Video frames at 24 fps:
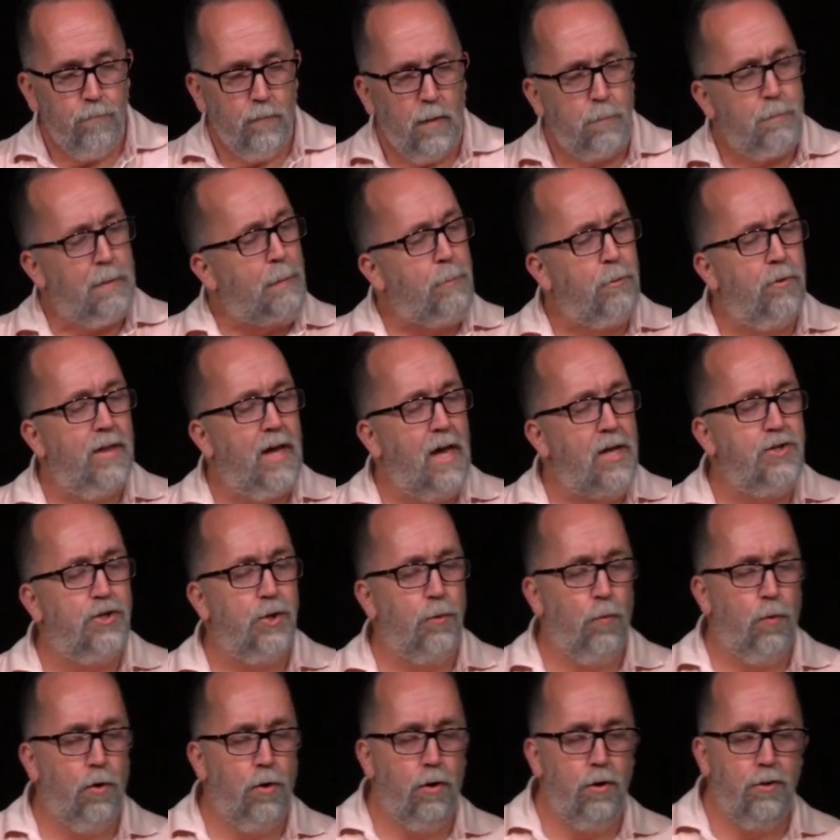People in the
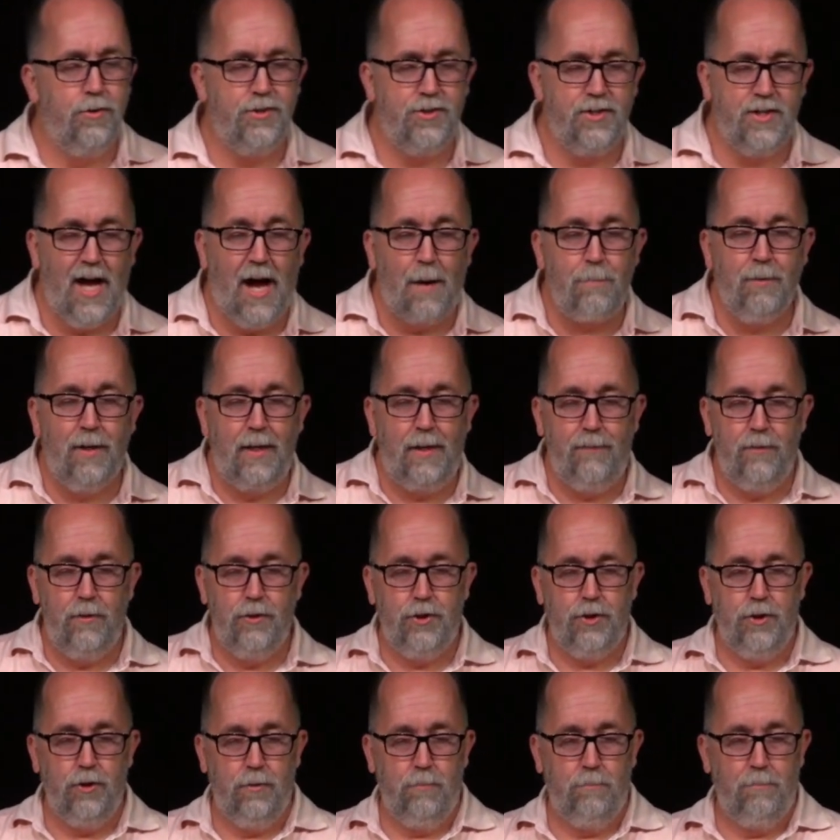ancient world stopped leaving
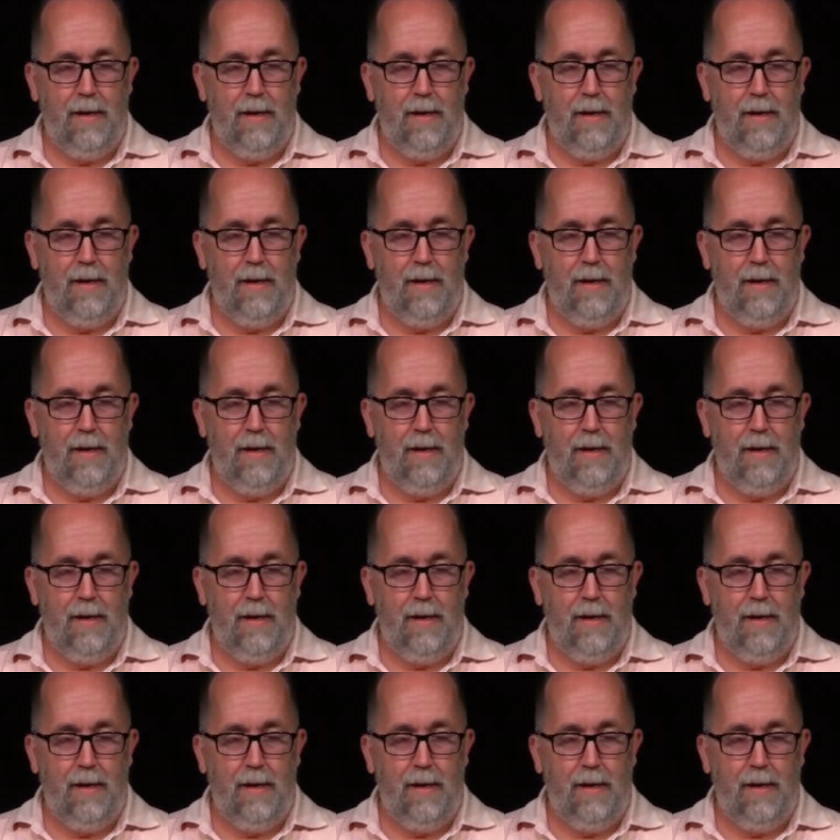ch-